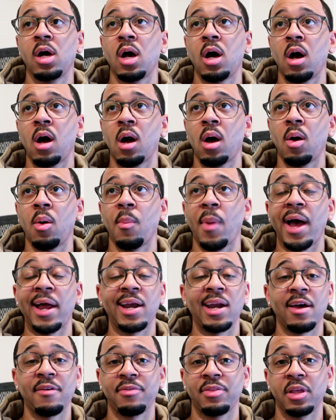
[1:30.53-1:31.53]
I
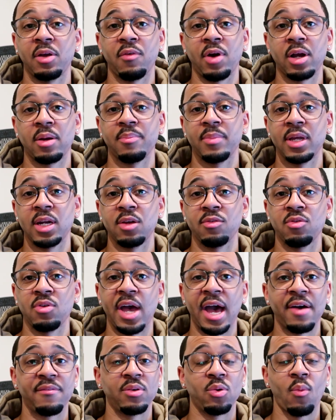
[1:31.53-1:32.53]
definitely recommend, if you
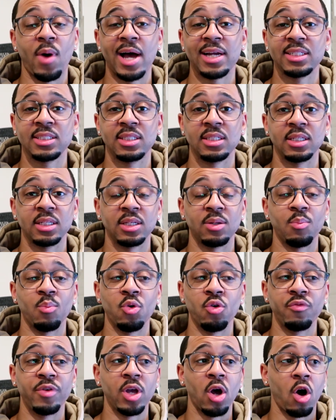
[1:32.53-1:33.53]
haven't watched the
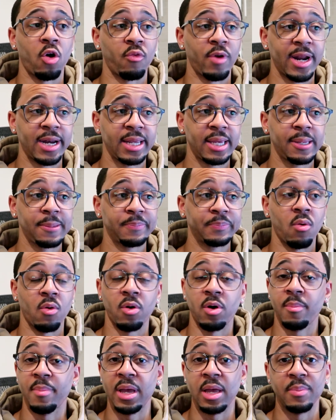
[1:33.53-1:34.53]
movie already,
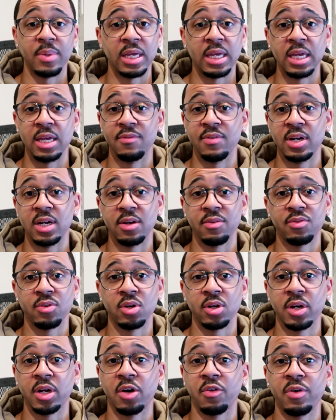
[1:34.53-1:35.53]
or maybe even if
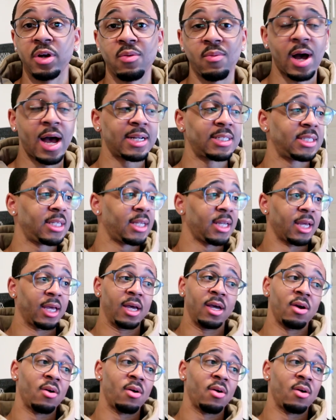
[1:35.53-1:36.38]
you're gonna rewatch it,